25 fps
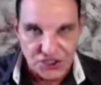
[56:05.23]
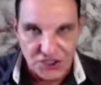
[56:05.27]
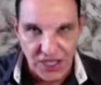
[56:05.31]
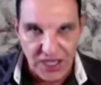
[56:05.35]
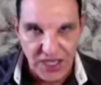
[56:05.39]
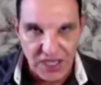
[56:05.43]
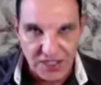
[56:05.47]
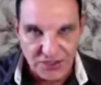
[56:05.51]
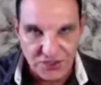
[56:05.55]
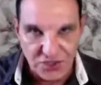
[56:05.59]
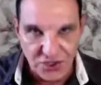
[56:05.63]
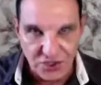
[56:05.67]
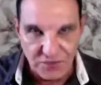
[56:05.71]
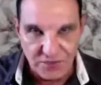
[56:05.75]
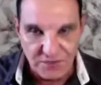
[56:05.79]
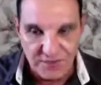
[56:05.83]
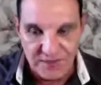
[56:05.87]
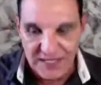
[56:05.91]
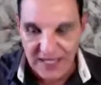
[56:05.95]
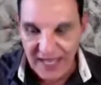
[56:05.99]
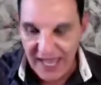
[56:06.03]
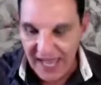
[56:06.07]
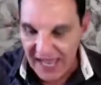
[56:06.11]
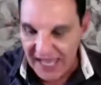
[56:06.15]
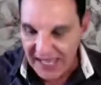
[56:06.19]
Uh, it's going to
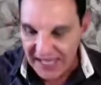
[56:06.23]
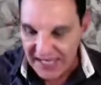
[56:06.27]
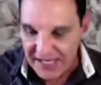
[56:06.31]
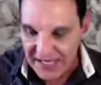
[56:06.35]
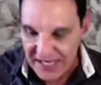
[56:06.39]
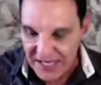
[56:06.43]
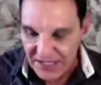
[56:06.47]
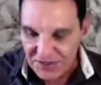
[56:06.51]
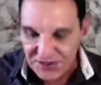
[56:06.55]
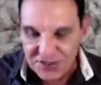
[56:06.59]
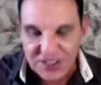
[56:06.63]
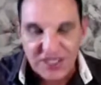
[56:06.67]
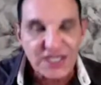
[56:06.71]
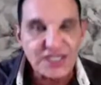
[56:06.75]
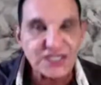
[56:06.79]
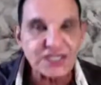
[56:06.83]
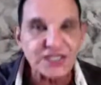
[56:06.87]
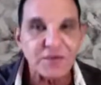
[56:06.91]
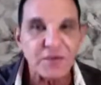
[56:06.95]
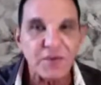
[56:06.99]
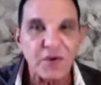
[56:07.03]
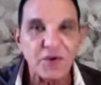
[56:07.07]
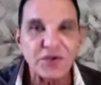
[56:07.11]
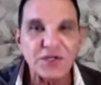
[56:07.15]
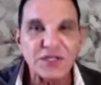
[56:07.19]
be a
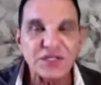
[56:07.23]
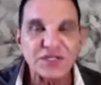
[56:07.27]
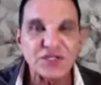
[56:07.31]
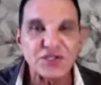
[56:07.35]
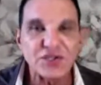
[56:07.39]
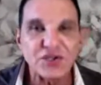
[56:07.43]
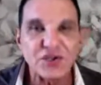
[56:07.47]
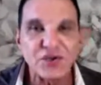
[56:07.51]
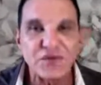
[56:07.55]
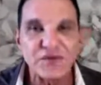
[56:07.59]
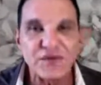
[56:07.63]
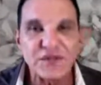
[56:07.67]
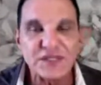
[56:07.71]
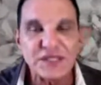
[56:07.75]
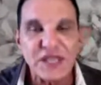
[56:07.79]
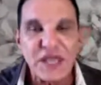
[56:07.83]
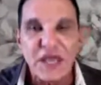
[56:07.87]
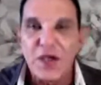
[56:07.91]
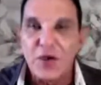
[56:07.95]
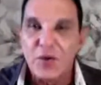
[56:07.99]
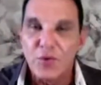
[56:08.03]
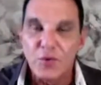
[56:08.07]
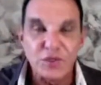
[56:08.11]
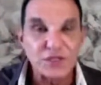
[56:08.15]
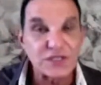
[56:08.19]
testimony service,
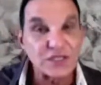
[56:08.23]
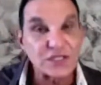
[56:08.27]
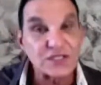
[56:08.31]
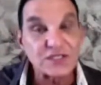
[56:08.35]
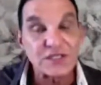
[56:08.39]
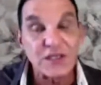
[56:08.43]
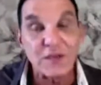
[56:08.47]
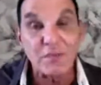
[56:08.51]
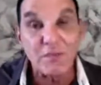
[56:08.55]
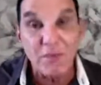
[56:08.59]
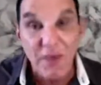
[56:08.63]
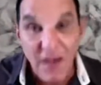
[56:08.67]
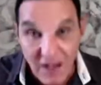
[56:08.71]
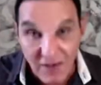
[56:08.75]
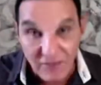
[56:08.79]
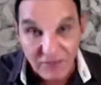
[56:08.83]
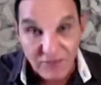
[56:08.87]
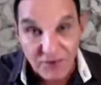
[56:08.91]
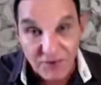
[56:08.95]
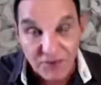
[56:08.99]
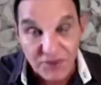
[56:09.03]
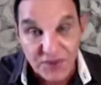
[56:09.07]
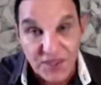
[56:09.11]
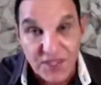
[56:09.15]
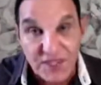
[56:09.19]
which is a
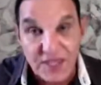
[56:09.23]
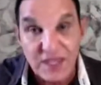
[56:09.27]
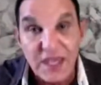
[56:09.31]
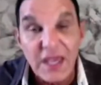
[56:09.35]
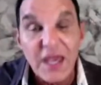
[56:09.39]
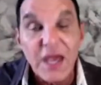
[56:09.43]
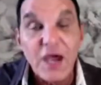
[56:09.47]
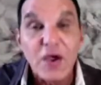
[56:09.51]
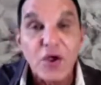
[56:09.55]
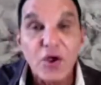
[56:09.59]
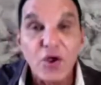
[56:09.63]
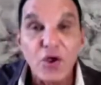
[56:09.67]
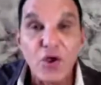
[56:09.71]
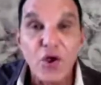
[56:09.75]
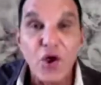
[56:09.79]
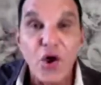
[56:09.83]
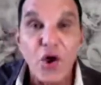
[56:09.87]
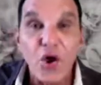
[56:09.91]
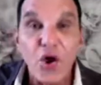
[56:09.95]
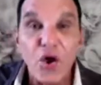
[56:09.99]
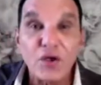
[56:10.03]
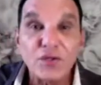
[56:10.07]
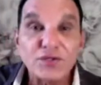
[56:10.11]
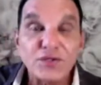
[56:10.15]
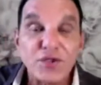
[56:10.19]
powerful thing.
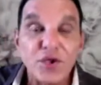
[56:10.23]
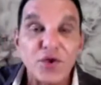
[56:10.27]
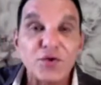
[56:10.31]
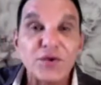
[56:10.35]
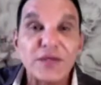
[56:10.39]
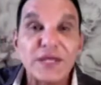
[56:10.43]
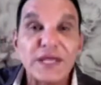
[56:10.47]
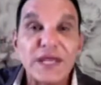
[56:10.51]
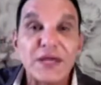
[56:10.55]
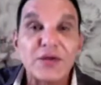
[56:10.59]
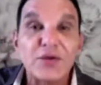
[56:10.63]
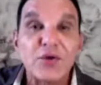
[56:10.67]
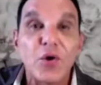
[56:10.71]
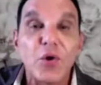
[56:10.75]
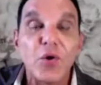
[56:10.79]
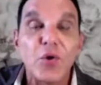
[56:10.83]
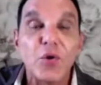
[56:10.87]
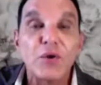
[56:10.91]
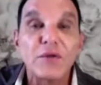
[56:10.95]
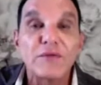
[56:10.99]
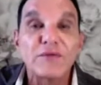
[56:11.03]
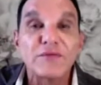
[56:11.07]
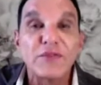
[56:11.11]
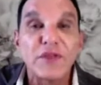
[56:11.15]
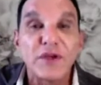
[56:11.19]
God's going to get
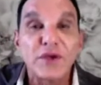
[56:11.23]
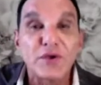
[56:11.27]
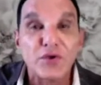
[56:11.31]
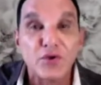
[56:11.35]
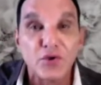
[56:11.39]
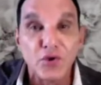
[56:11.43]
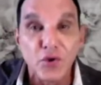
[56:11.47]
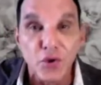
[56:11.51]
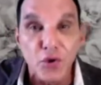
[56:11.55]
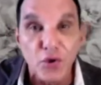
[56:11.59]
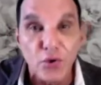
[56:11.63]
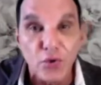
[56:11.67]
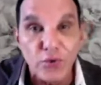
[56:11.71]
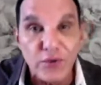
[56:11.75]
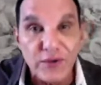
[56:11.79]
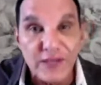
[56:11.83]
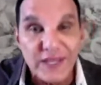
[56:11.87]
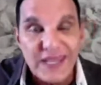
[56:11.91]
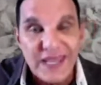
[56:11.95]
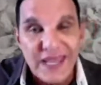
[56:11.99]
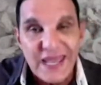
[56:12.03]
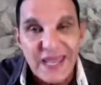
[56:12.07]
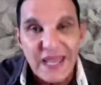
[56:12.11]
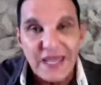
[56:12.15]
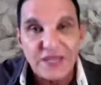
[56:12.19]
all of the
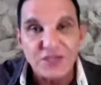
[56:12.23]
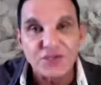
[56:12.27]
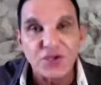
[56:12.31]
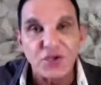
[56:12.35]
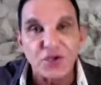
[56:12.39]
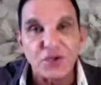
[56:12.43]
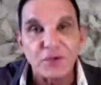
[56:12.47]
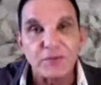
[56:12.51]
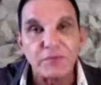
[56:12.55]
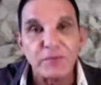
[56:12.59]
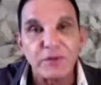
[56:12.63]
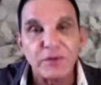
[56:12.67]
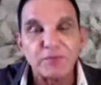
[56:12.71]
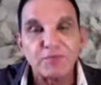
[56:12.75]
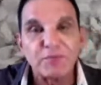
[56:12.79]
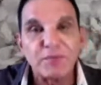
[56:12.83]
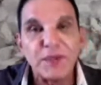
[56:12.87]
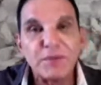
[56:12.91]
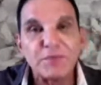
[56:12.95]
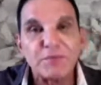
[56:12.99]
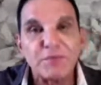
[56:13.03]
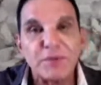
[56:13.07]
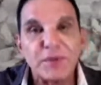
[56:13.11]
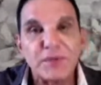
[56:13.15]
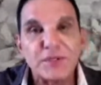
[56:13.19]
glory. It's going to build
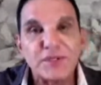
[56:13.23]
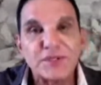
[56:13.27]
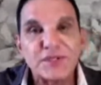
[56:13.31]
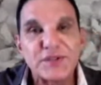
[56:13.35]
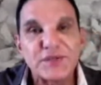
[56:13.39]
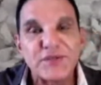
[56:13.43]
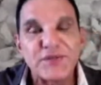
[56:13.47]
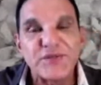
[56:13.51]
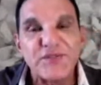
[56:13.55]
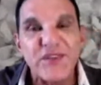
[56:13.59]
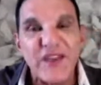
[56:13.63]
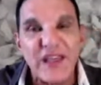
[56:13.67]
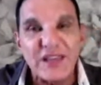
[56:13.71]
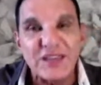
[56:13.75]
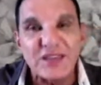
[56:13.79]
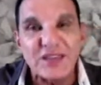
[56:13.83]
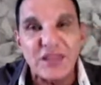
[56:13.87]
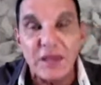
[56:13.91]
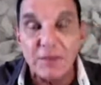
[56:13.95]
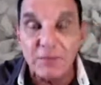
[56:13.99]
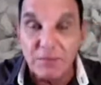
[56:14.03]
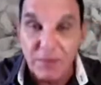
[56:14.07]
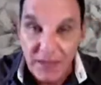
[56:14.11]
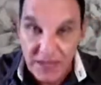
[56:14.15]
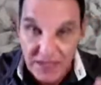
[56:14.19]
people's faith
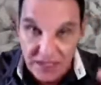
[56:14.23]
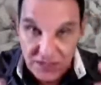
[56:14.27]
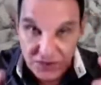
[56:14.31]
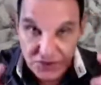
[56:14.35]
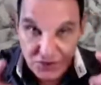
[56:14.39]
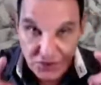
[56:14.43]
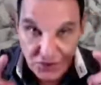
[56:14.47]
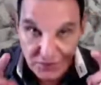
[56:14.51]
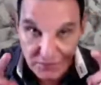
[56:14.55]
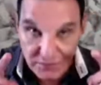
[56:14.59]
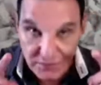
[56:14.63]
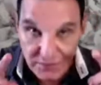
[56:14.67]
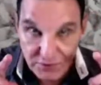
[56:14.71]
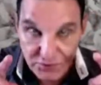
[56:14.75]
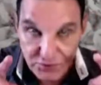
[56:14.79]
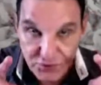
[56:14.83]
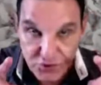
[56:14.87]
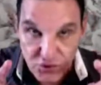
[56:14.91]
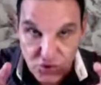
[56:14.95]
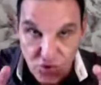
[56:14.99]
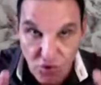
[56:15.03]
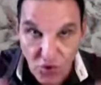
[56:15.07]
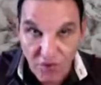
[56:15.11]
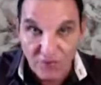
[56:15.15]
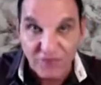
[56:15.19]
up. It's going to build
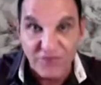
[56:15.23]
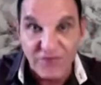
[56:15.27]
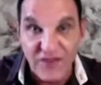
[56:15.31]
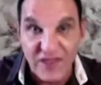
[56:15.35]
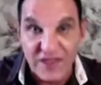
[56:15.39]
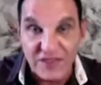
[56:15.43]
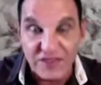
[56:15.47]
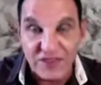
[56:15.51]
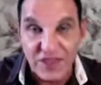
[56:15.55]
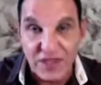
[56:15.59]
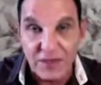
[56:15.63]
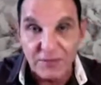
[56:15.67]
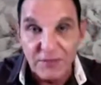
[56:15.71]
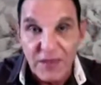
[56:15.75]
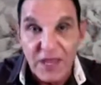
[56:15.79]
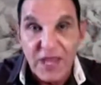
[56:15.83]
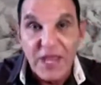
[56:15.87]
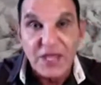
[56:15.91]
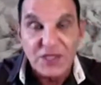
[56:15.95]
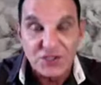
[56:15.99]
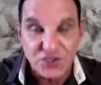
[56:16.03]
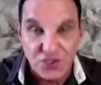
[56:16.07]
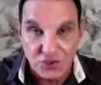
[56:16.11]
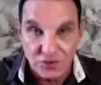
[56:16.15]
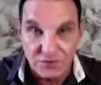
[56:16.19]
your faith up.
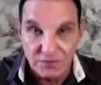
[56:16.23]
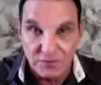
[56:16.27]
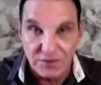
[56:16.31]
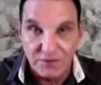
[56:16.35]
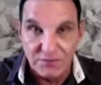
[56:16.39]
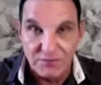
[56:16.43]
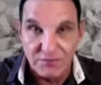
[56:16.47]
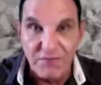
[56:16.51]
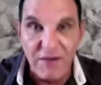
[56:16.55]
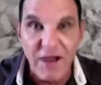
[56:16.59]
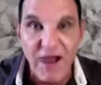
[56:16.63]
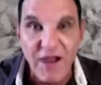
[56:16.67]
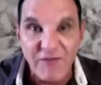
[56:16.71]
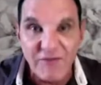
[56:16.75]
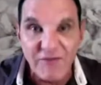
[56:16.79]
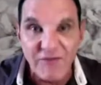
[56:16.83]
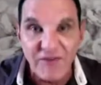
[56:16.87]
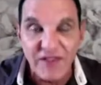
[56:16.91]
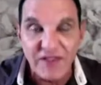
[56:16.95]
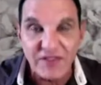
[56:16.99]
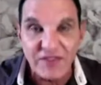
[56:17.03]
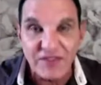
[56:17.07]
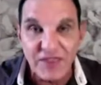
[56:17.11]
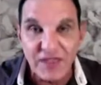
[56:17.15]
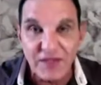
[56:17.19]
It's going to build my
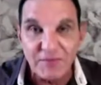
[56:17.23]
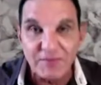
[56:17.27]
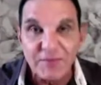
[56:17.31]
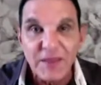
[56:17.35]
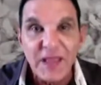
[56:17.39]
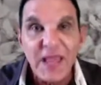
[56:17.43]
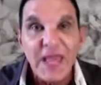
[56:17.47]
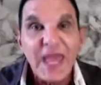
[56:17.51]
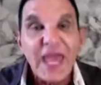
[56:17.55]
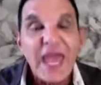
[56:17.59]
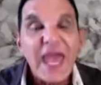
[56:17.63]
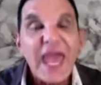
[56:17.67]
faith up.